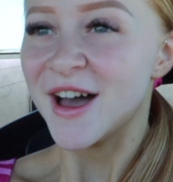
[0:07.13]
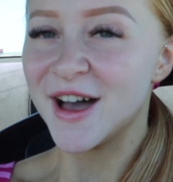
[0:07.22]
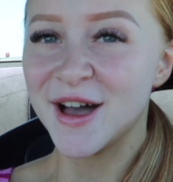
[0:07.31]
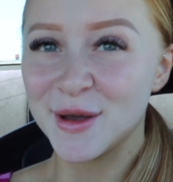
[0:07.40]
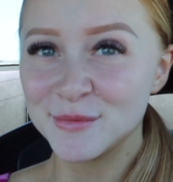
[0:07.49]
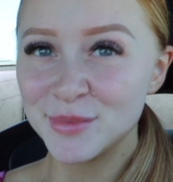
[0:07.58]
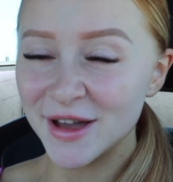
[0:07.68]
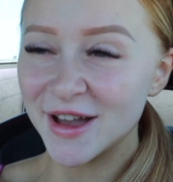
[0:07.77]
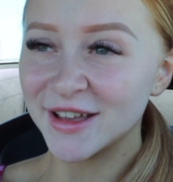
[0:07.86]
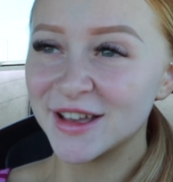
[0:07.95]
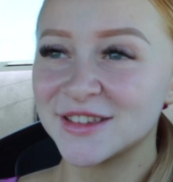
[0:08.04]

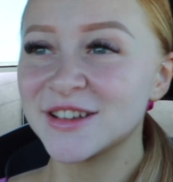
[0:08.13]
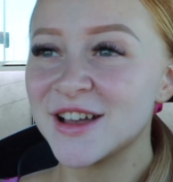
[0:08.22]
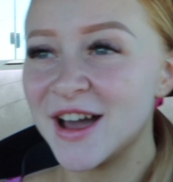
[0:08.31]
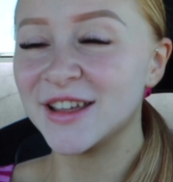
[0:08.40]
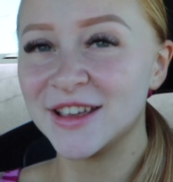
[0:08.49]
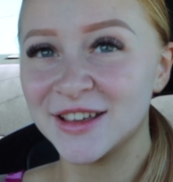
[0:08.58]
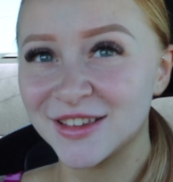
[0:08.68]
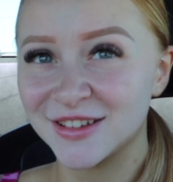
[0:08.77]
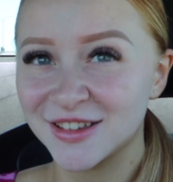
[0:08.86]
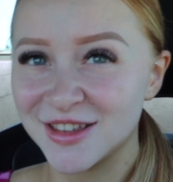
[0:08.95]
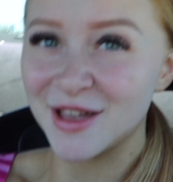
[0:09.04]
but I guess it kind of
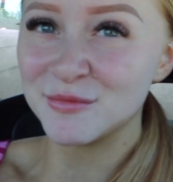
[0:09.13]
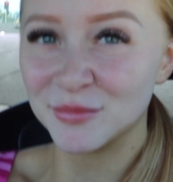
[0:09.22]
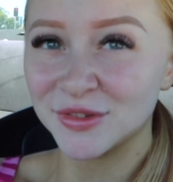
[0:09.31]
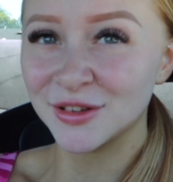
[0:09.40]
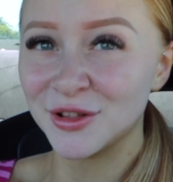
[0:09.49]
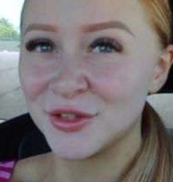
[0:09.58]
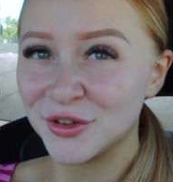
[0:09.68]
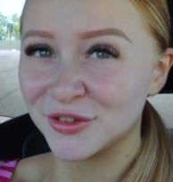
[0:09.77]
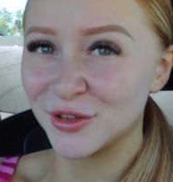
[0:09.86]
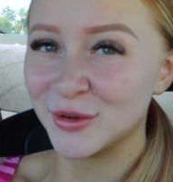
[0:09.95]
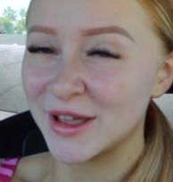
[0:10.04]
is because I'm still on
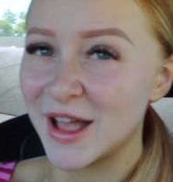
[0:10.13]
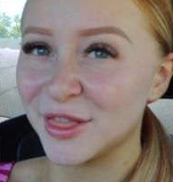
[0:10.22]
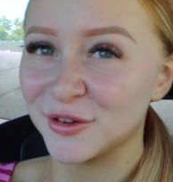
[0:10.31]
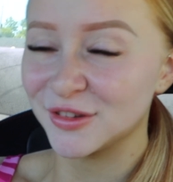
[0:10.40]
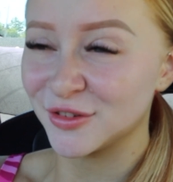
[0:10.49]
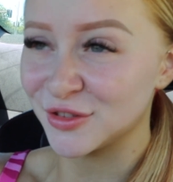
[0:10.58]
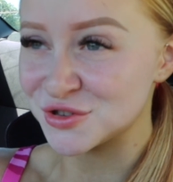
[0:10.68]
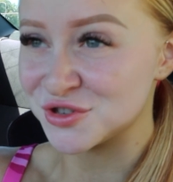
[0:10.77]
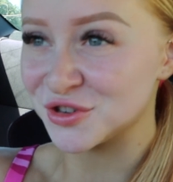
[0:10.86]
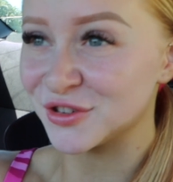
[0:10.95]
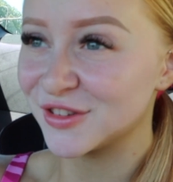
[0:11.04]
those lower calories for the
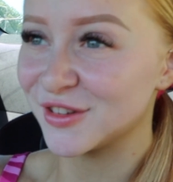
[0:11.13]
shoot.